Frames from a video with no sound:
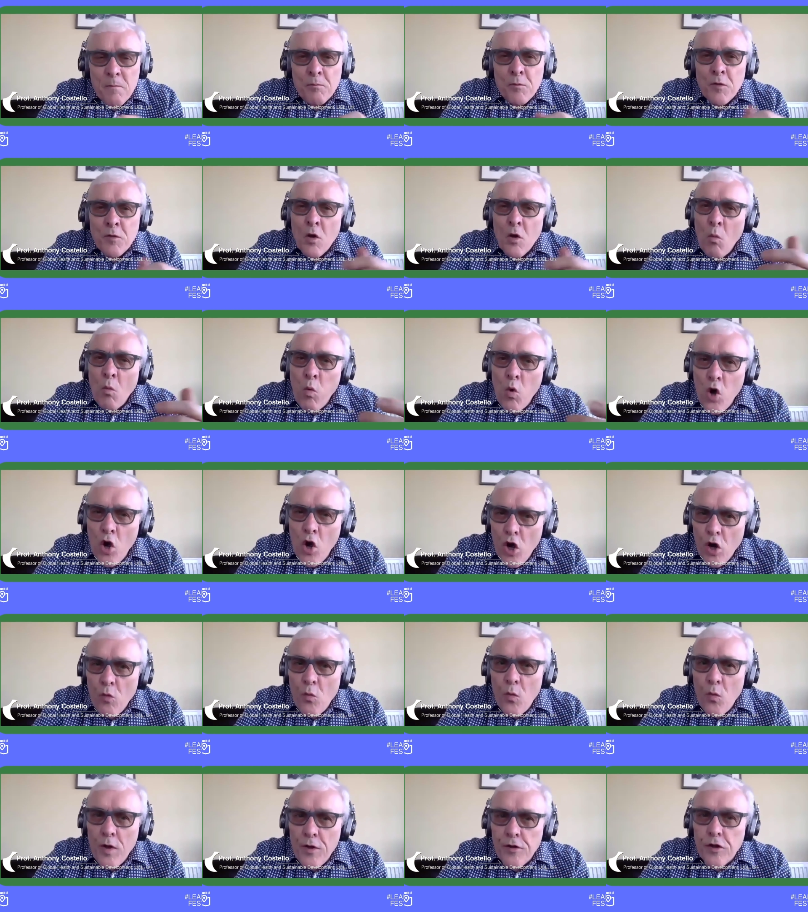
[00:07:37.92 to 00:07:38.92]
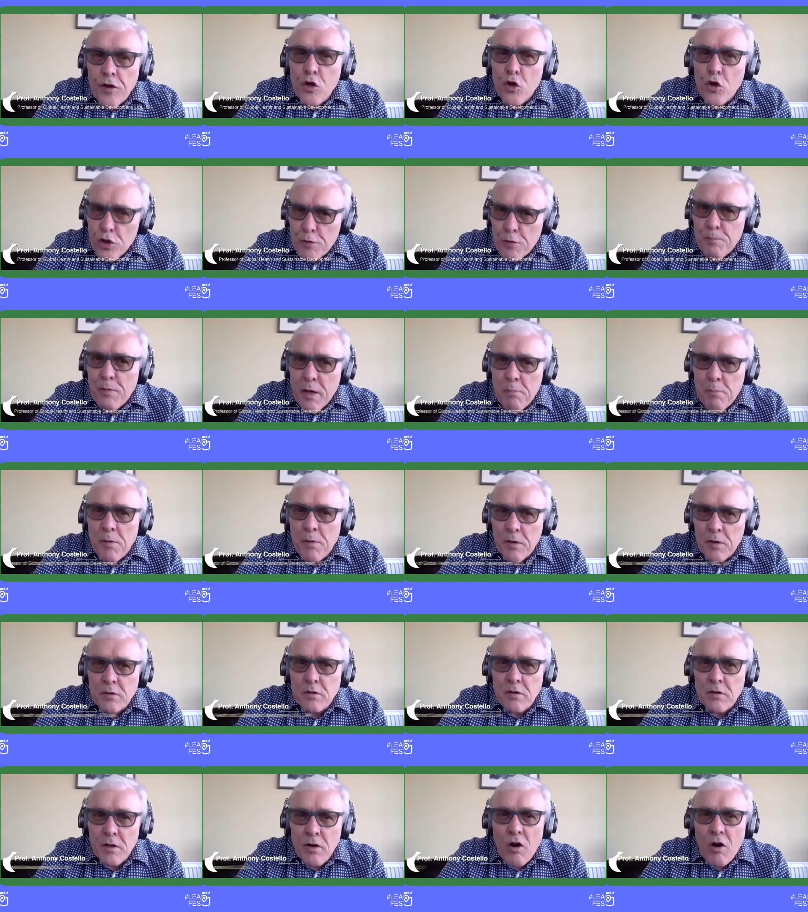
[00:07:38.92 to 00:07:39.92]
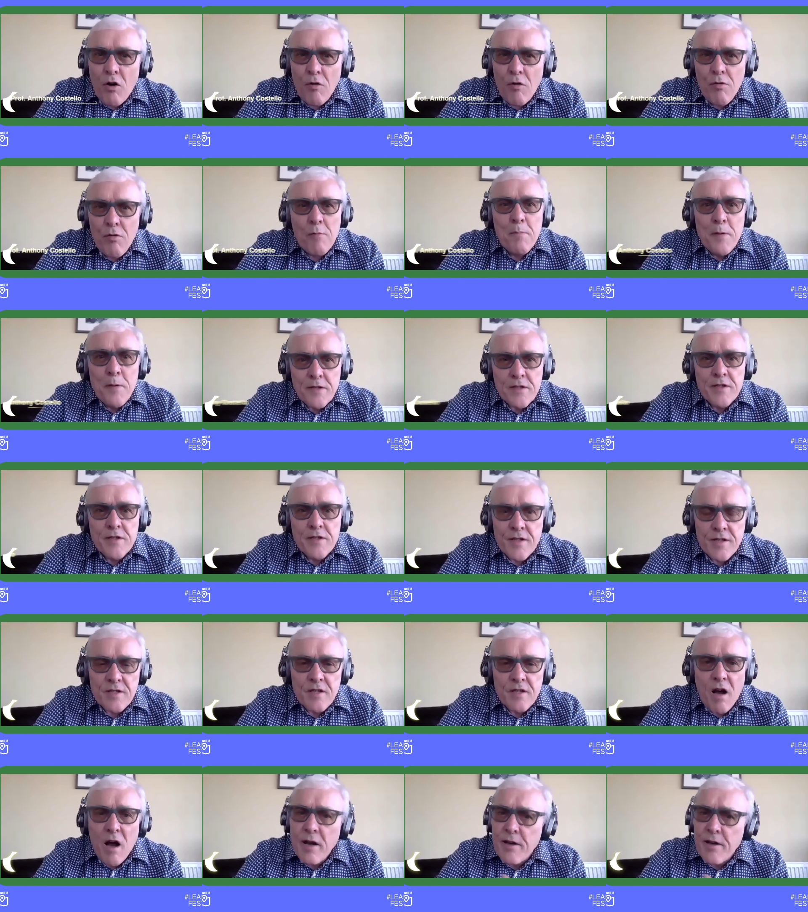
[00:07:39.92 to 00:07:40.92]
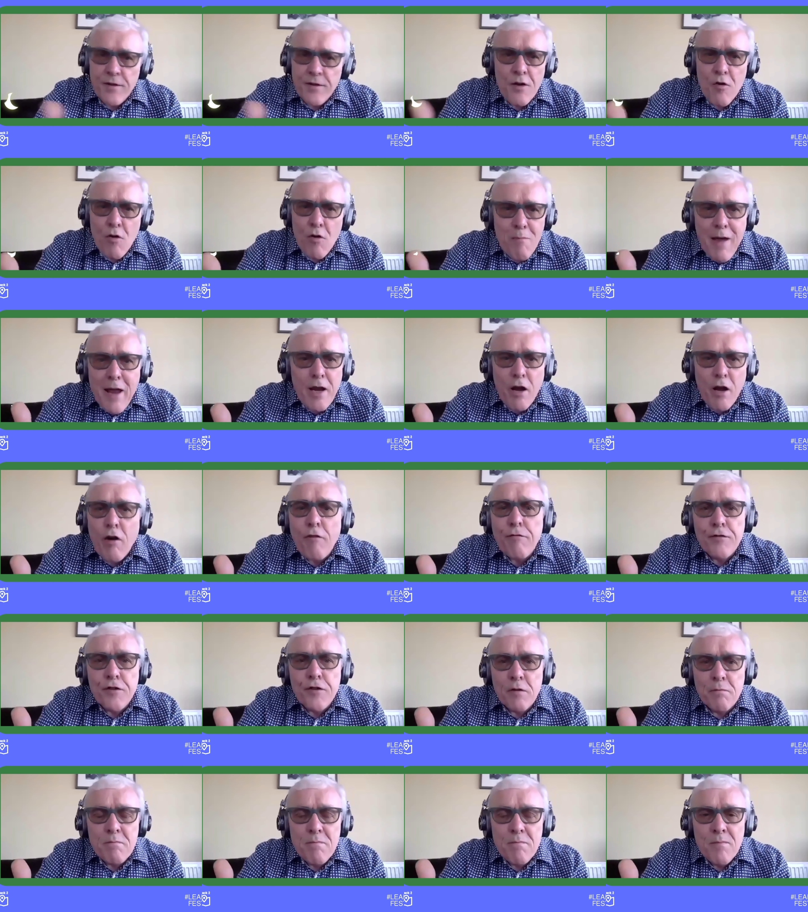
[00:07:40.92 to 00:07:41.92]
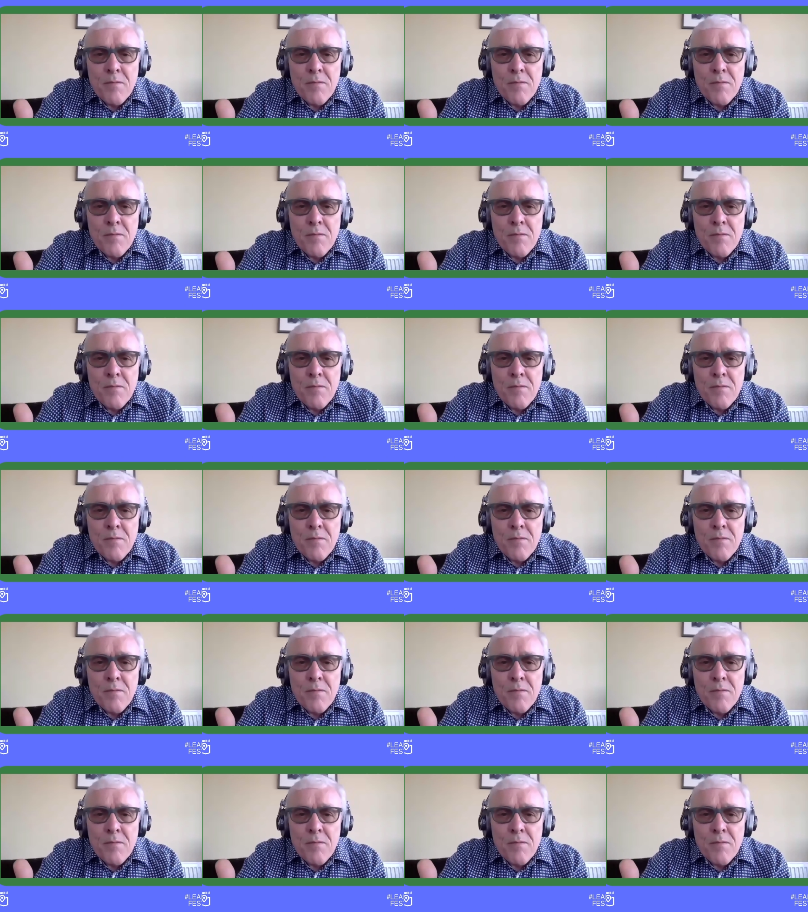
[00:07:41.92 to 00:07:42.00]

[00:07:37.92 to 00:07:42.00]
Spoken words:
work with good people on the business side, and there are many of them,